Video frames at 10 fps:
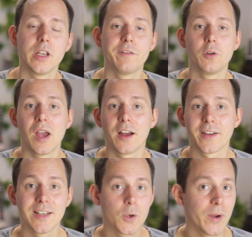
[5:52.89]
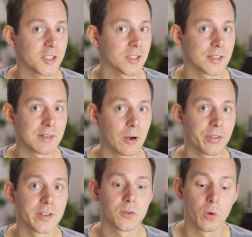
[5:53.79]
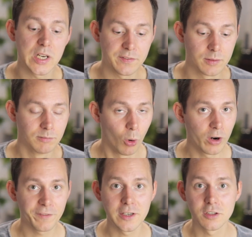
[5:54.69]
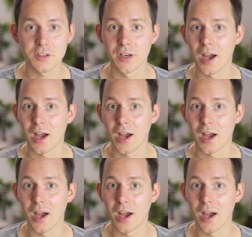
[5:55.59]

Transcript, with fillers: If you have any questions around this or even more features that